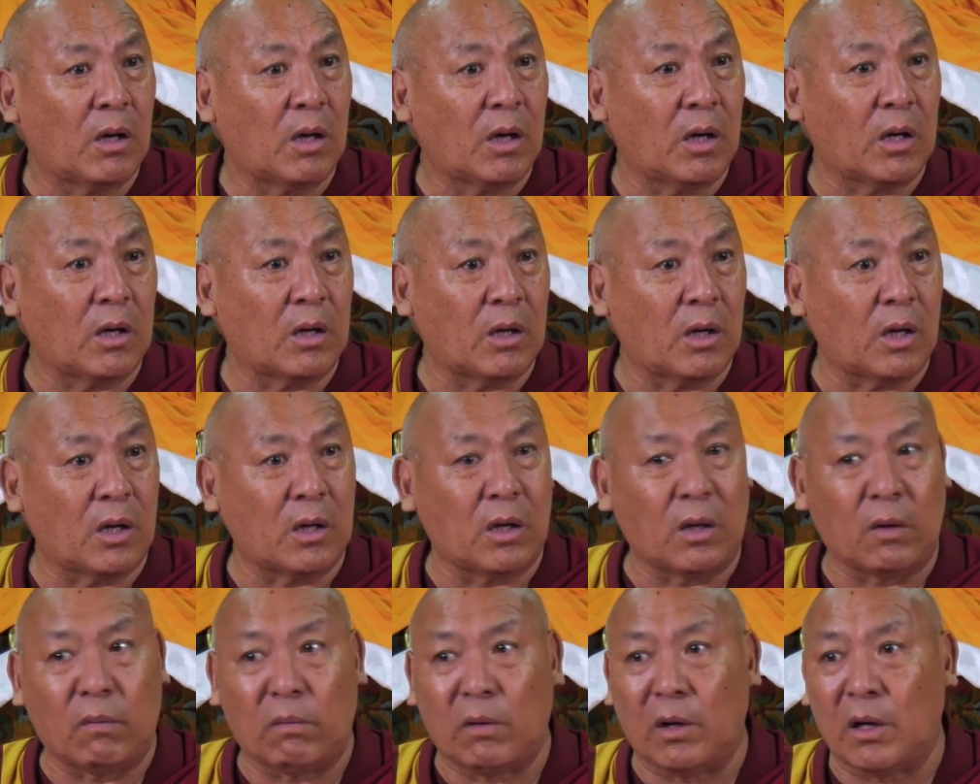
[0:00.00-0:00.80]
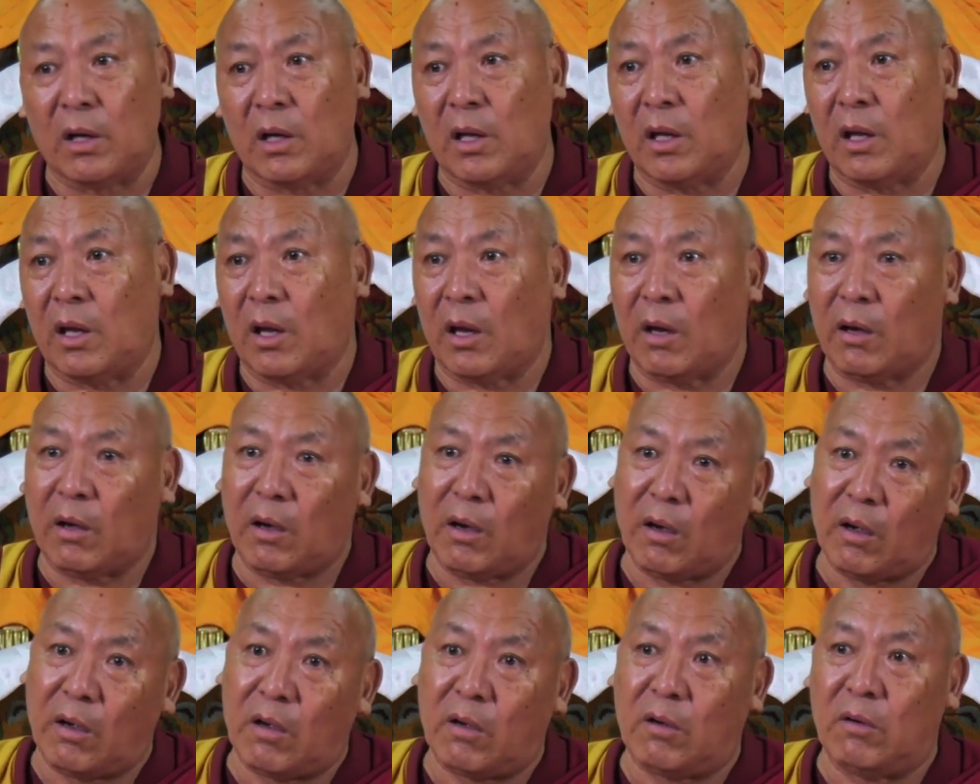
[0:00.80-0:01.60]
Un unevenly
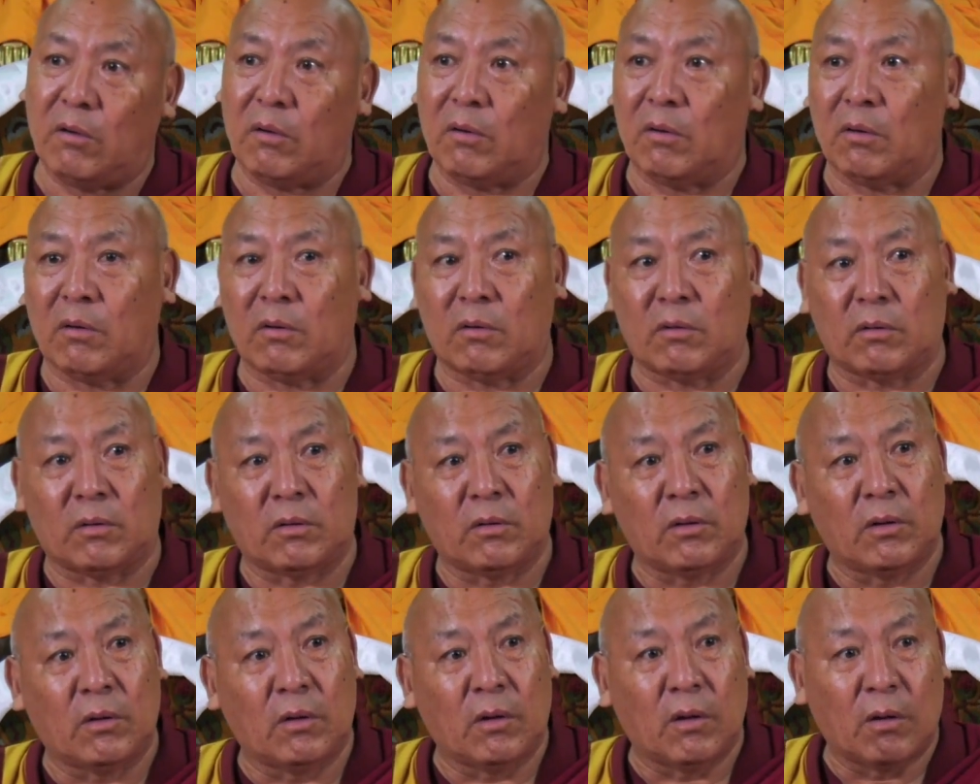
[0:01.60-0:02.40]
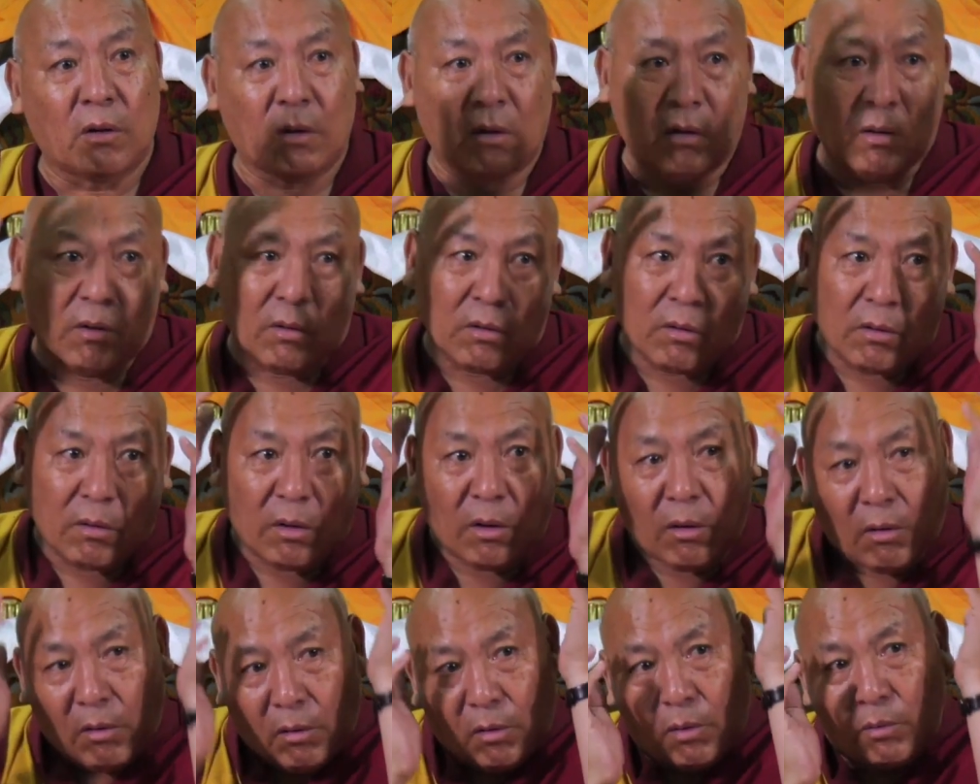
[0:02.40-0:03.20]
headed, you know,
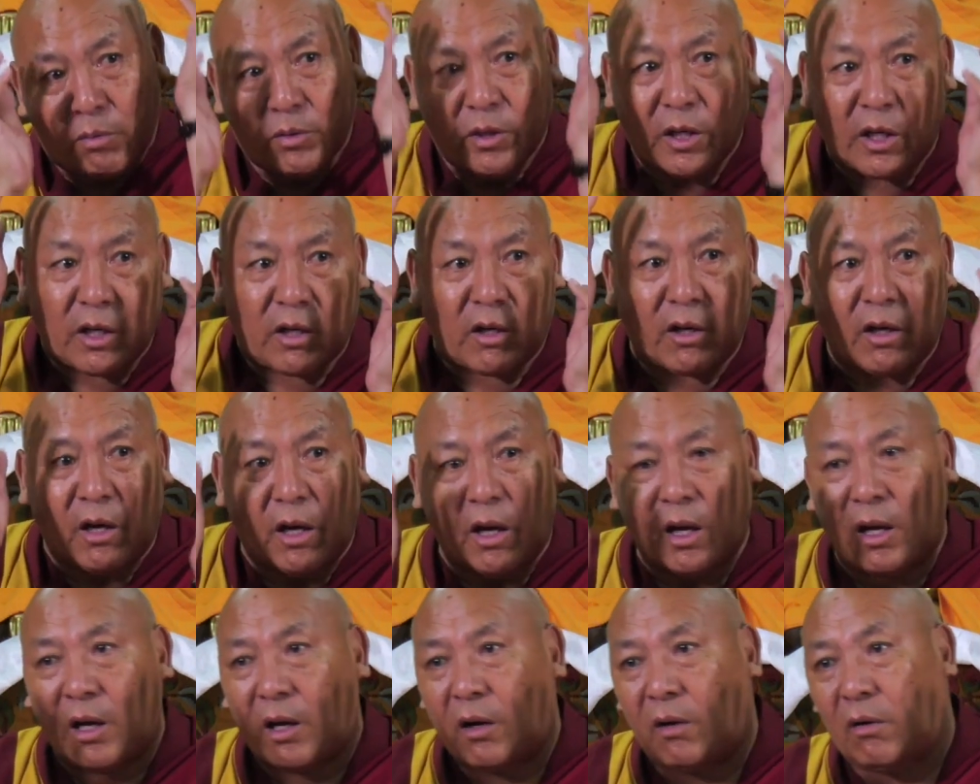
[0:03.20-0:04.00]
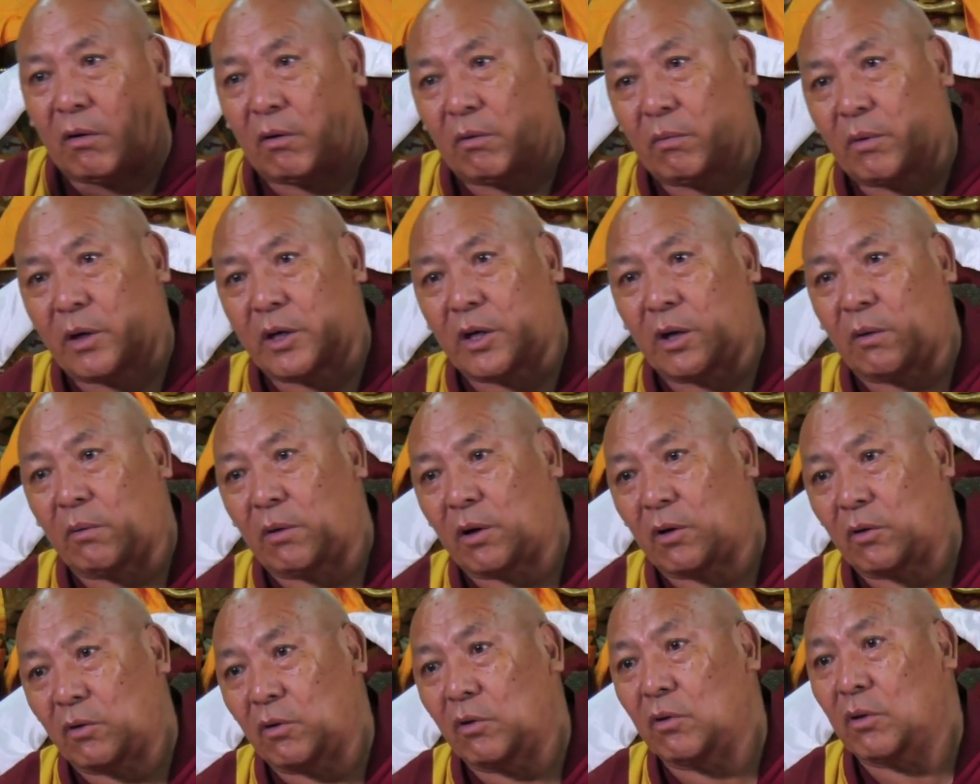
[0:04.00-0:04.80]
lopsided head or
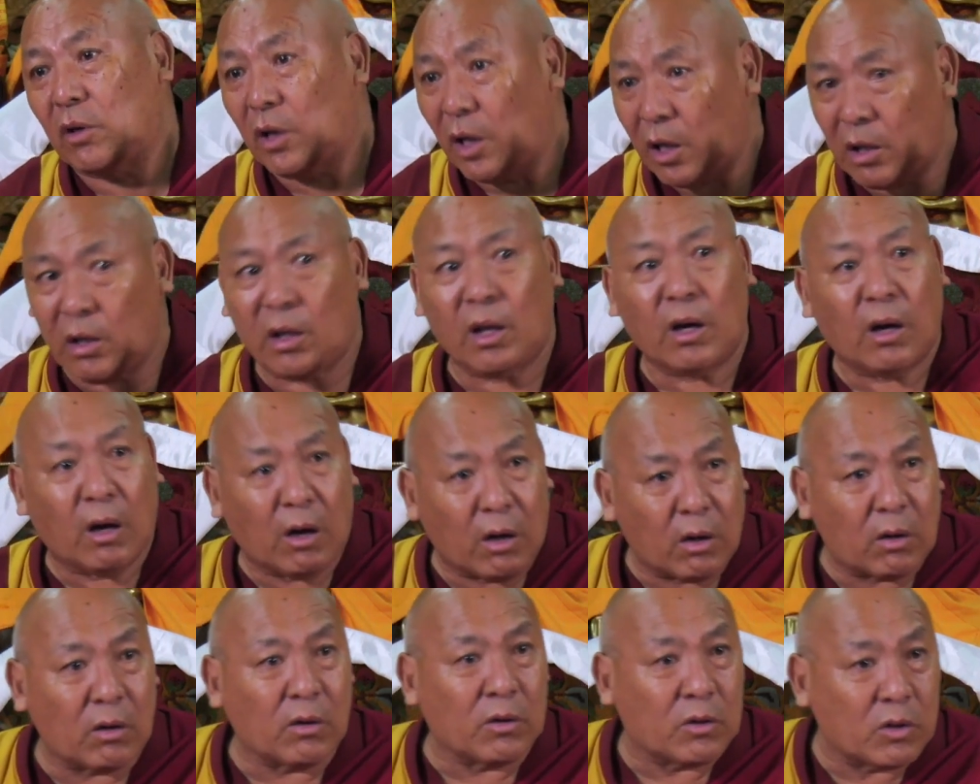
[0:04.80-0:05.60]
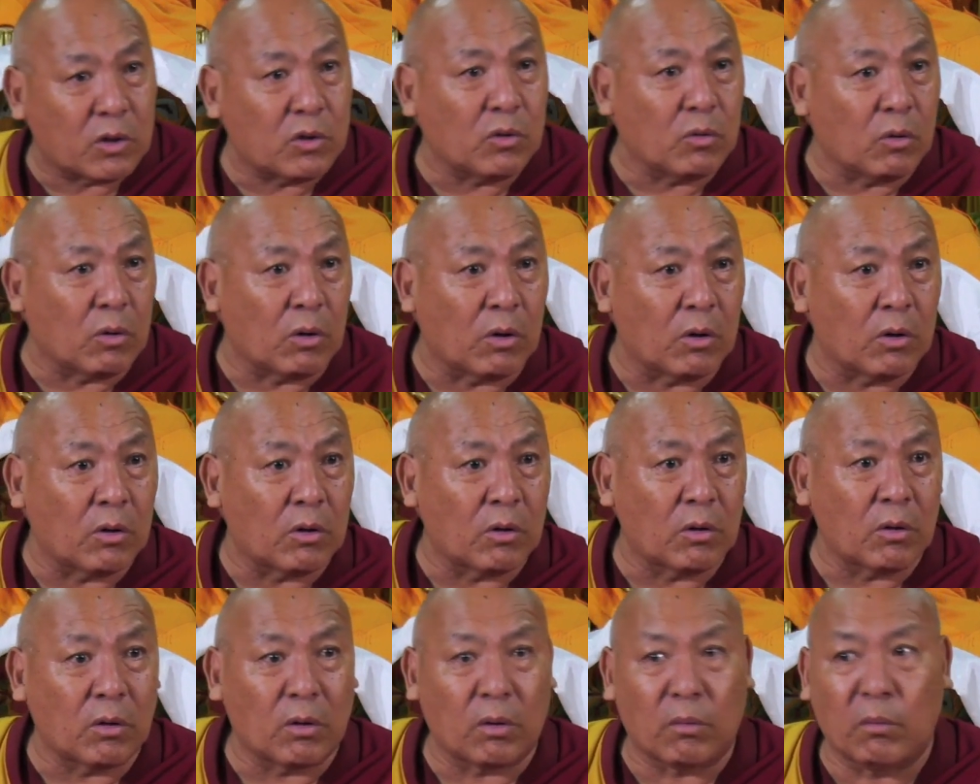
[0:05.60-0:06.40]
whatever, you know. Yeah, there are, it's true,
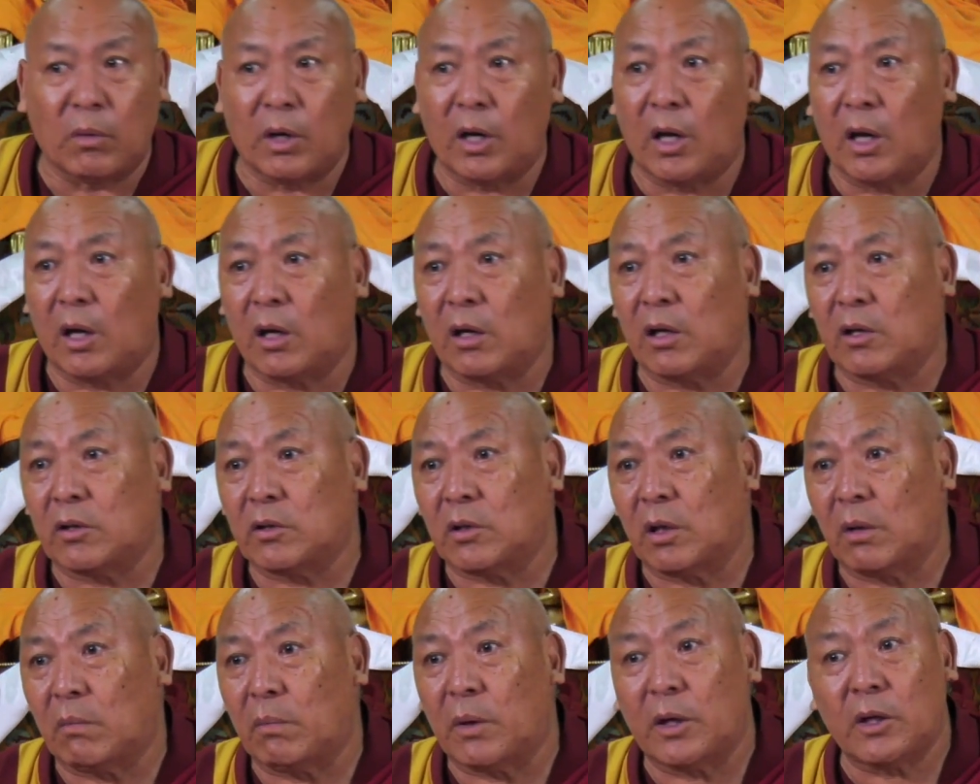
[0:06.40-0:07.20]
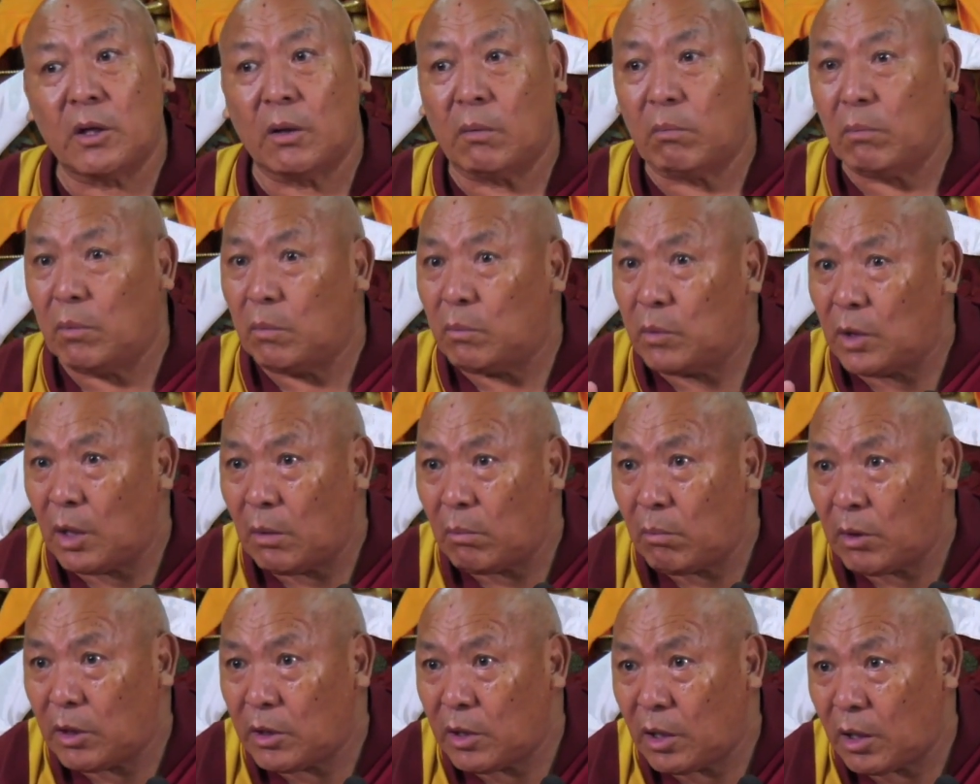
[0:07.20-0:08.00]
many ugly children, but the,
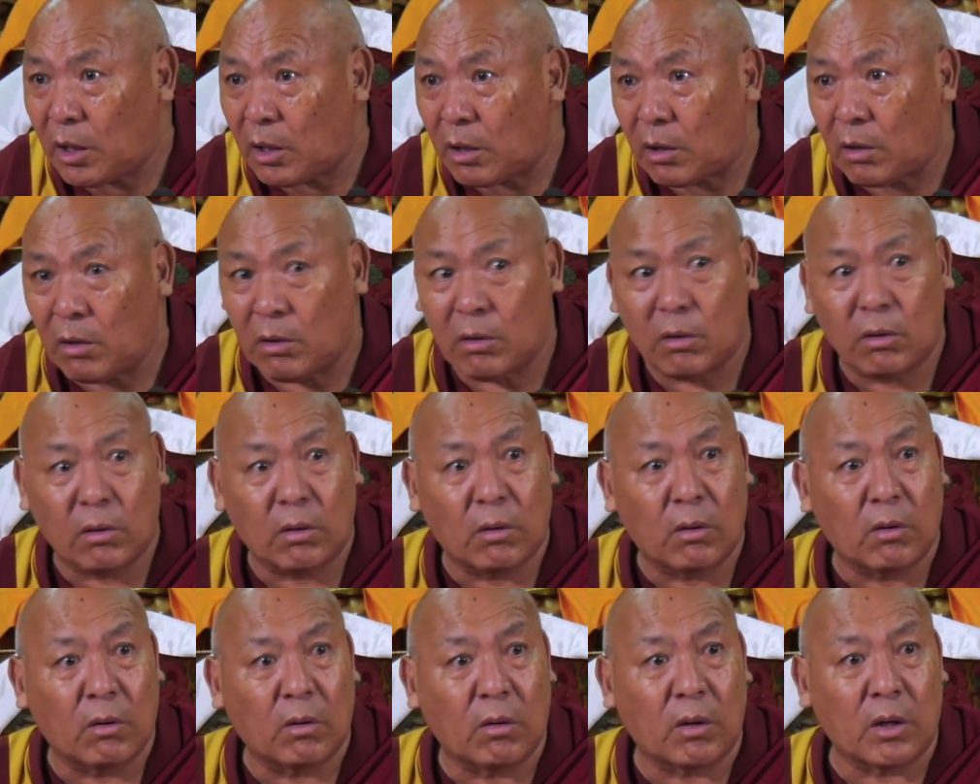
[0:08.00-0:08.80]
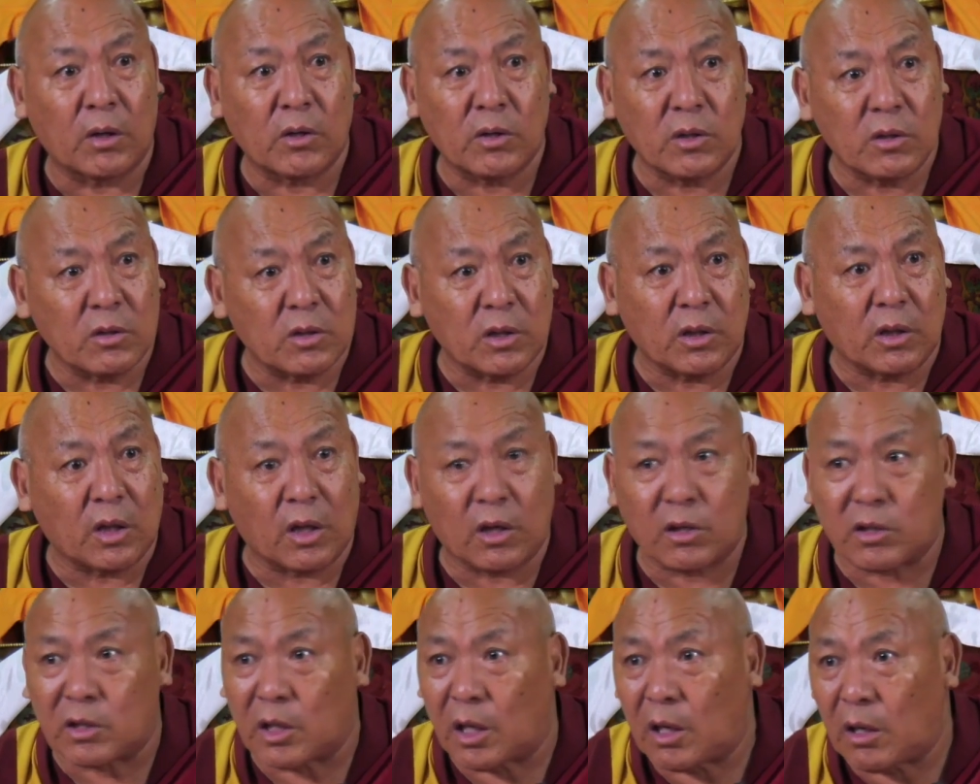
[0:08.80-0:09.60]
the mother doesn't see
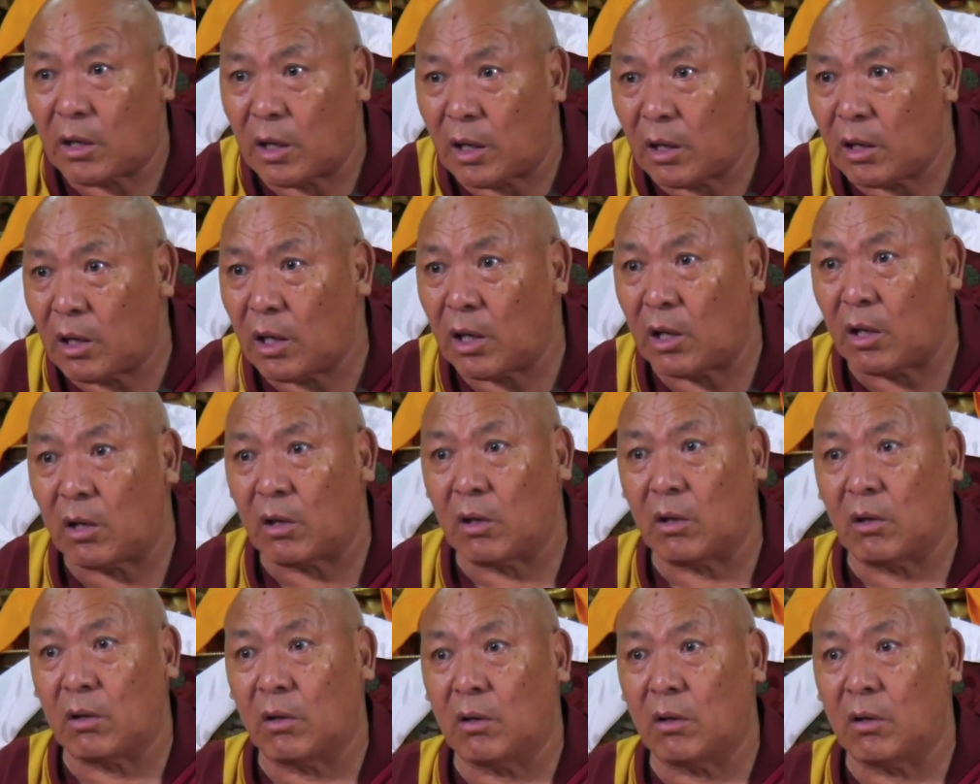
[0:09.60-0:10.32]
their child ugly.